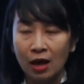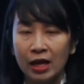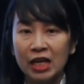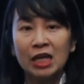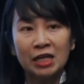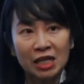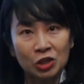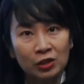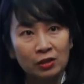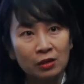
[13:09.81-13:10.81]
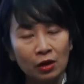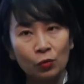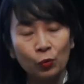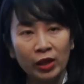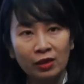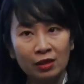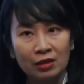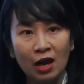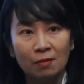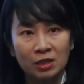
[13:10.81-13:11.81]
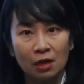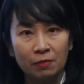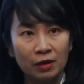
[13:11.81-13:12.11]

In addition, with the times of